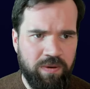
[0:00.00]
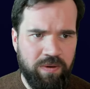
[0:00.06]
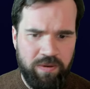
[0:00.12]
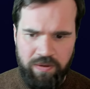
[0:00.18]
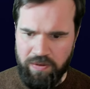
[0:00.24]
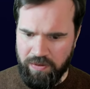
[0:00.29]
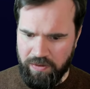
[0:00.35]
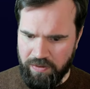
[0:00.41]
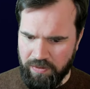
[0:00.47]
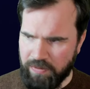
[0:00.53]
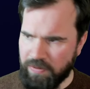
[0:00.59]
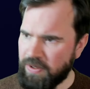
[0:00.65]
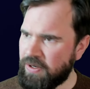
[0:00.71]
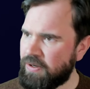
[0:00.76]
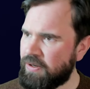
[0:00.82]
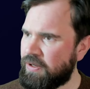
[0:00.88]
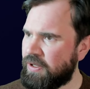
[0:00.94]

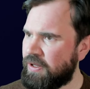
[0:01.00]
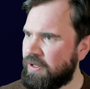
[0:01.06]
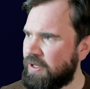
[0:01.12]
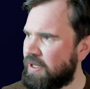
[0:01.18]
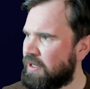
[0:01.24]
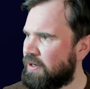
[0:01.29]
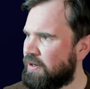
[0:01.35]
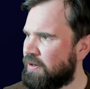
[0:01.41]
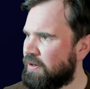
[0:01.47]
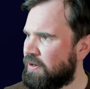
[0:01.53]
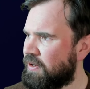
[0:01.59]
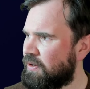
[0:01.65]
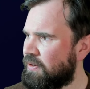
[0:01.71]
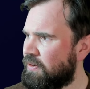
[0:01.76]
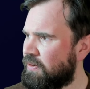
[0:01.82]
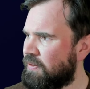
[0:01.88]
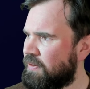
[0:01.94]
Where did the editor
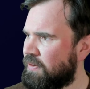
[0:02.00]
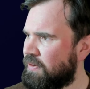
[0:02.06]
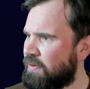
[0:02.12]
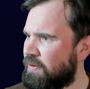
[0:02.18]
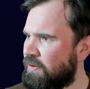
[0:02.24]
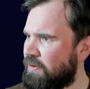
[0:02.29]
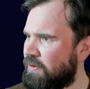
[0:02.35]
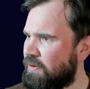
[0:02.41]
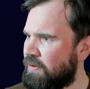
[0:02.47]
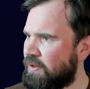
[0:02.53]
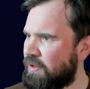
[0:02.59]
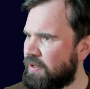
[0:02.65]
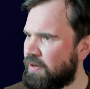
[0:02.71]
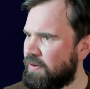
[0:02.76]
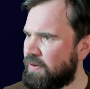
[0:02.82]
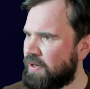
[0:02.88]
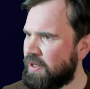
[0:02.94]
go?
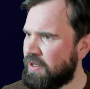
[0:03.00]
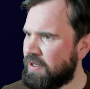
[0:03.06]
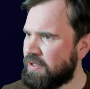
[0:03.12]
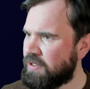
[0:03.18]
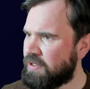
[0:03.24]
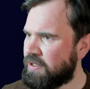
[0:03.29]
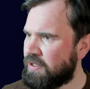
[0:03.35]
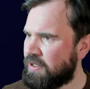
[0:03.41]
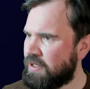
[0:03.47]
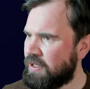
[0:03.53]
Here it is.